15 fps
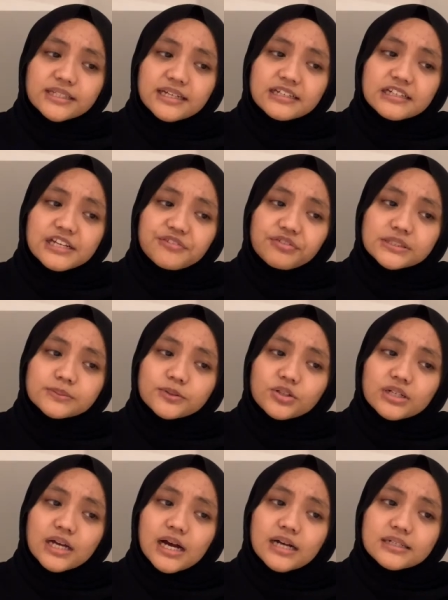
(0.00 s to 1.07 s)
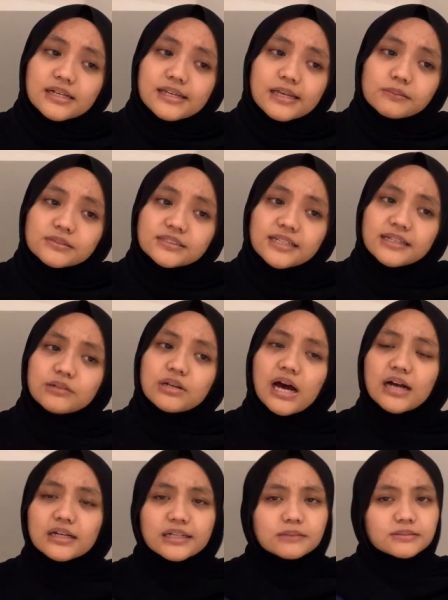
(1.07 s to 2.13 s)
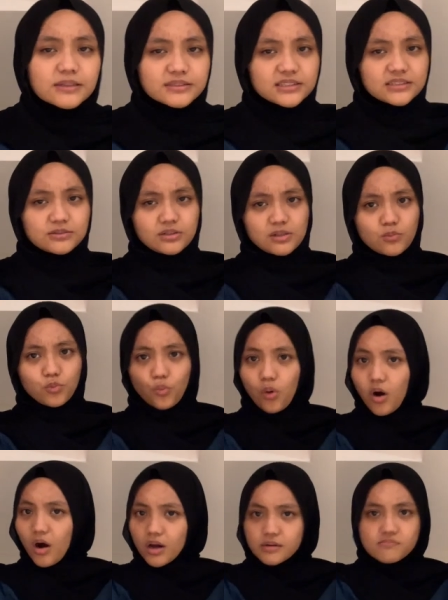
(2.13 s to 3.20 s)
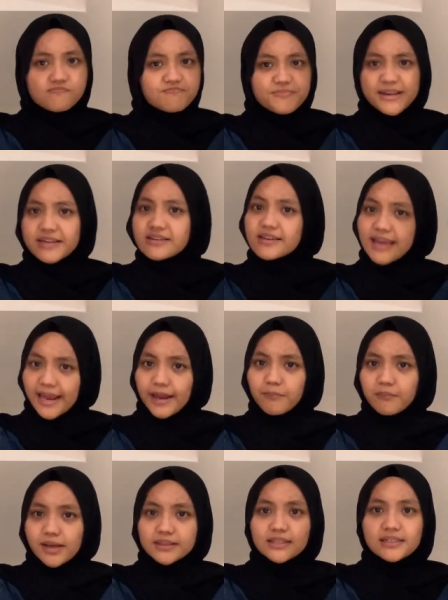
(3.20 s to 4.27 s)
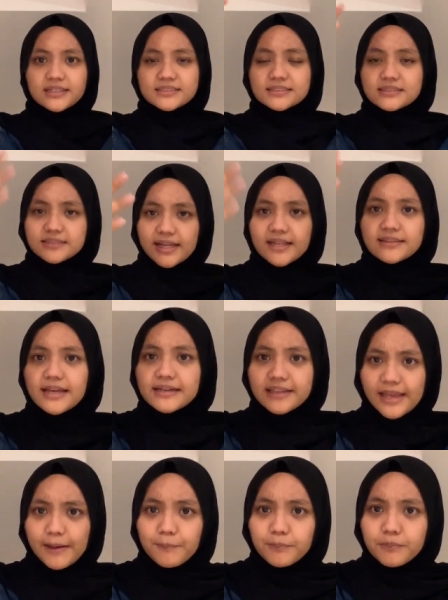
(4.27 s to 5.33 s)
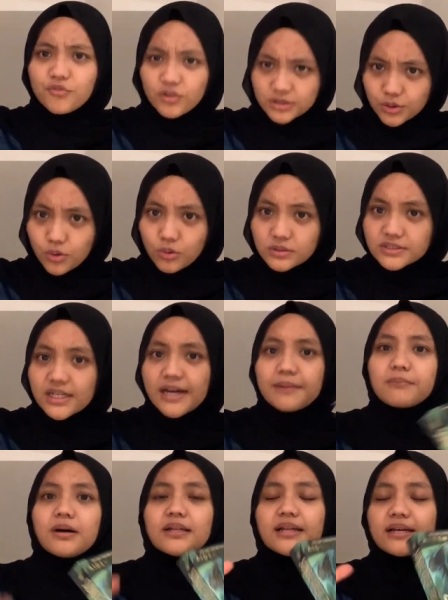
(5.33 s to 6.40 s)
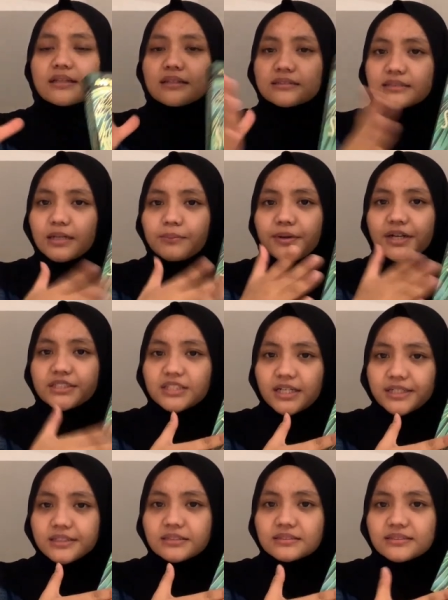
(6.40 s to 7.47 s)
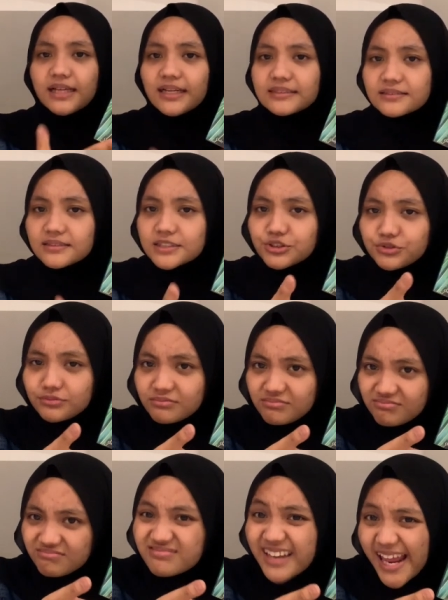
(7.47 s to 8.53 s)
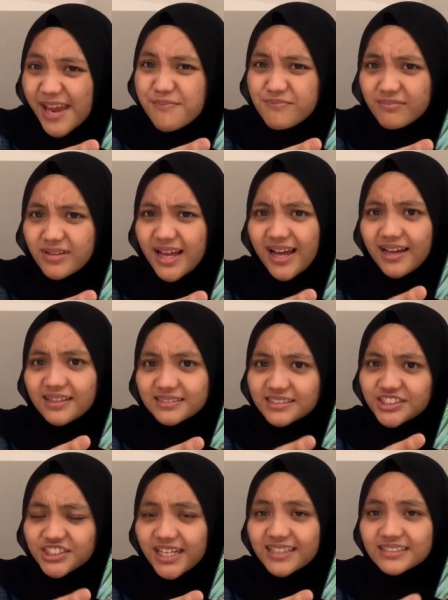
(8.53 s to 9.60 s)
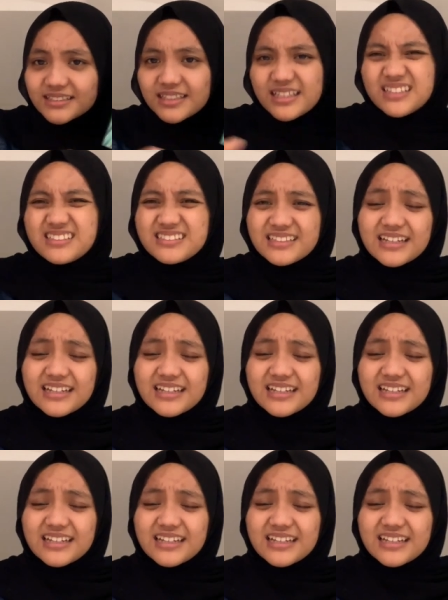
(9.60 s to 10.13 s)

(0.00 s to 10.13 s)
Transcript: like the difference between the Hunger Games, that the Hunger Games has just like one big game, and then they just stay in that game for the whole time. But like the Sunbearer Trials as the name suggests, it